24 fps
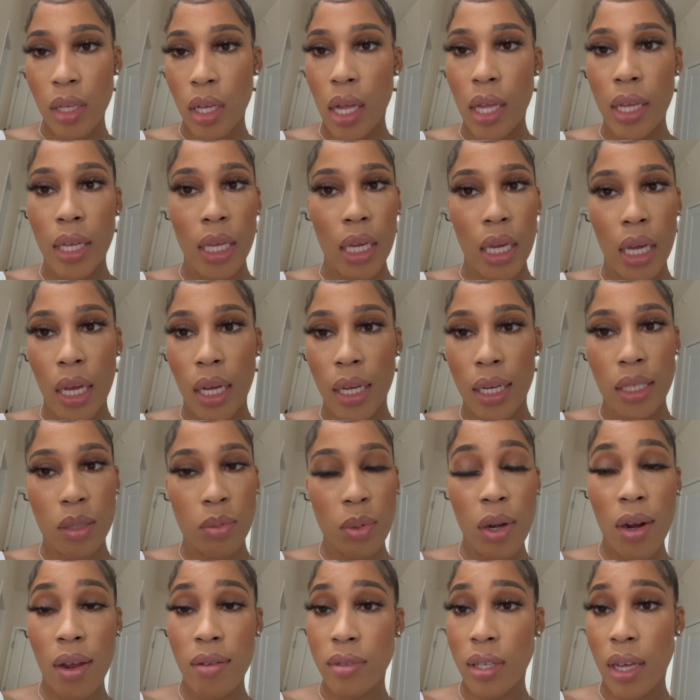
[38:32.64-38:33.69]
Yeah, because we
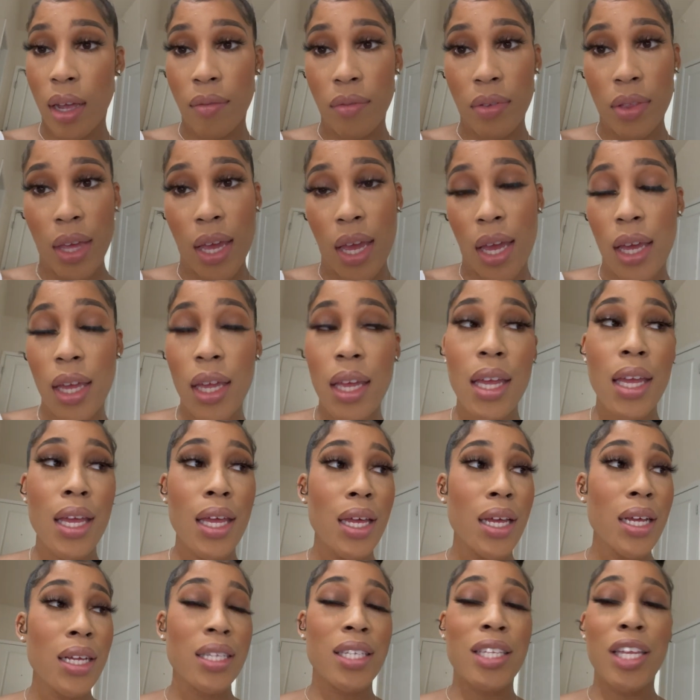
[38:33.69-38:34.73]
don't have time for that.
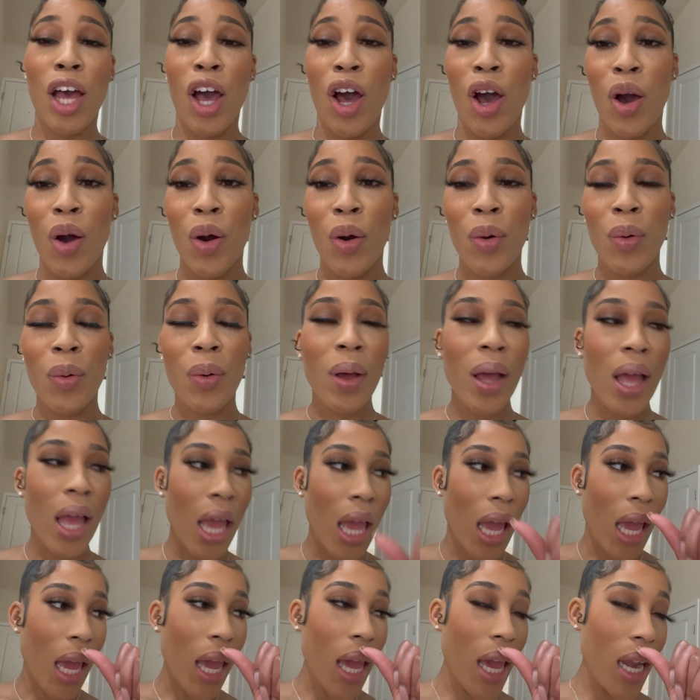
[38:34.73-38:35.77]
So,
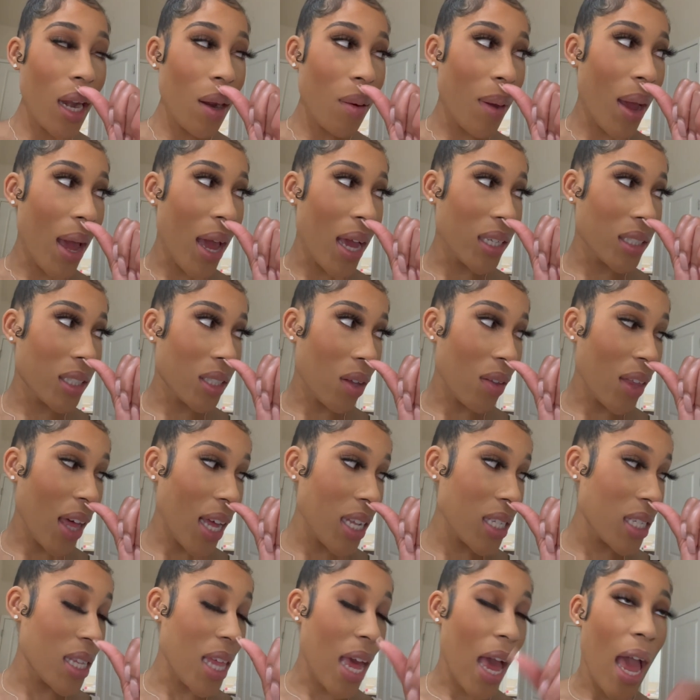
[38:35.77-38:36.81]
anyway, so
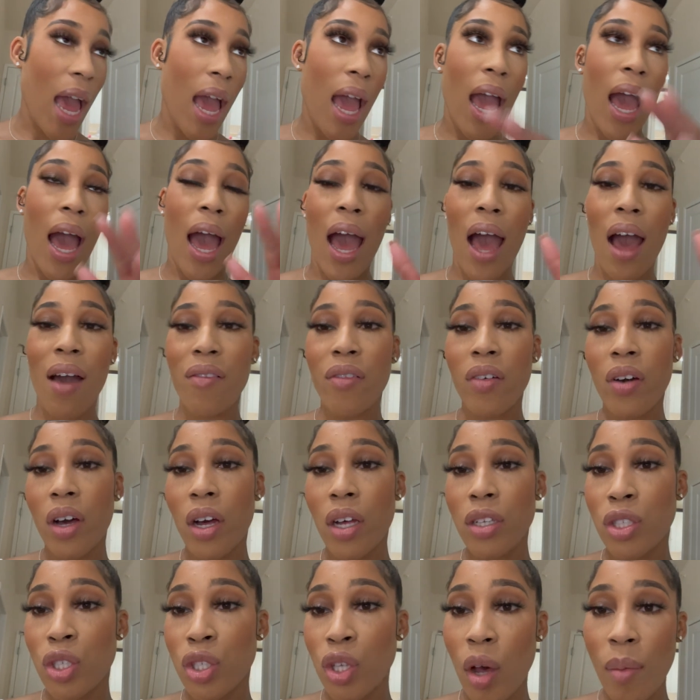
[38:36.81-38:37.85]
that's that. I
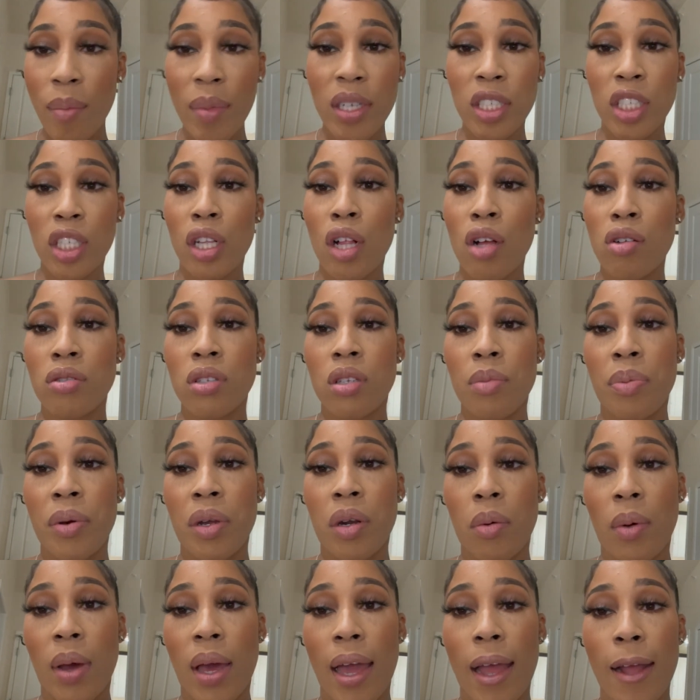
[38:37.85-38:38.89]
have so much clothes to put
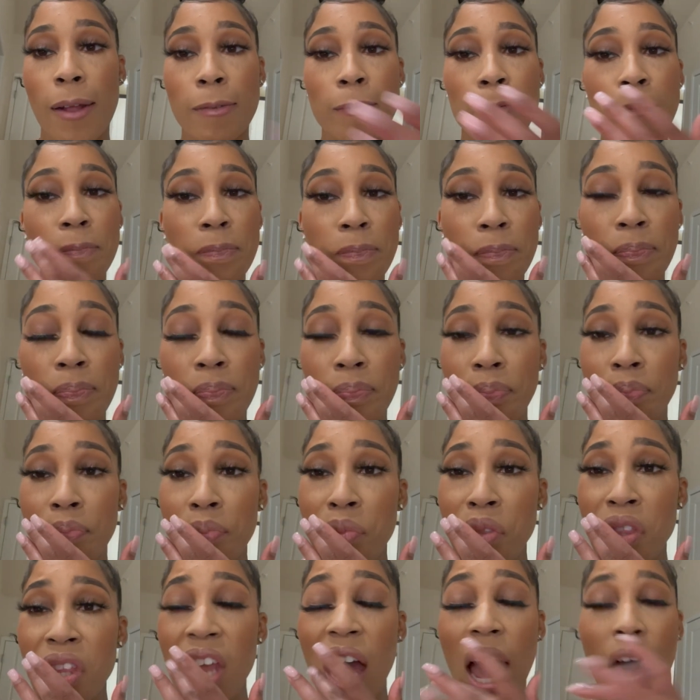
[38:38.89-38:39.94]
away.
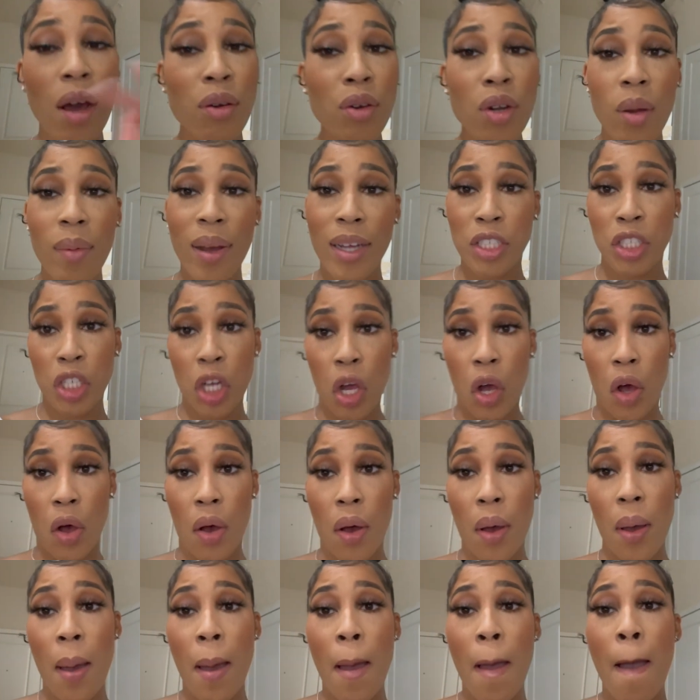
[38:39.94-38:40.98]
I don't know about
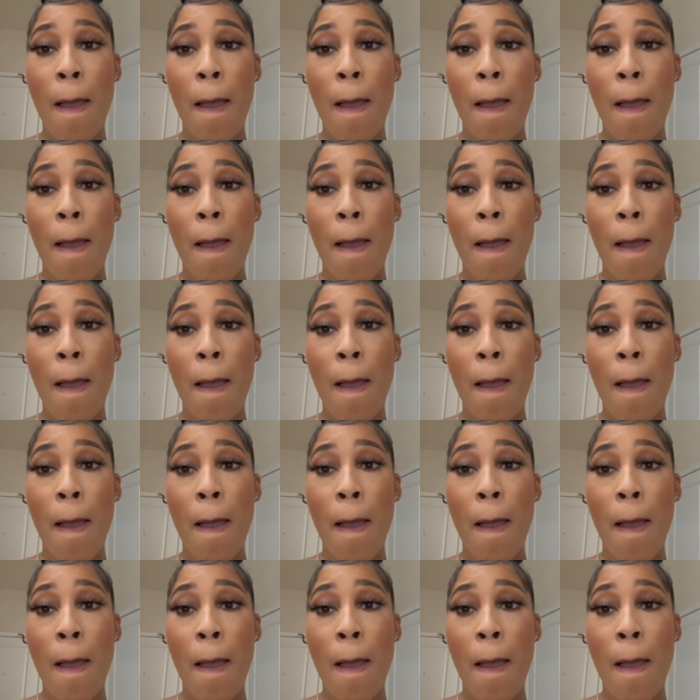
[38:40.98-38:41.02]
y'all,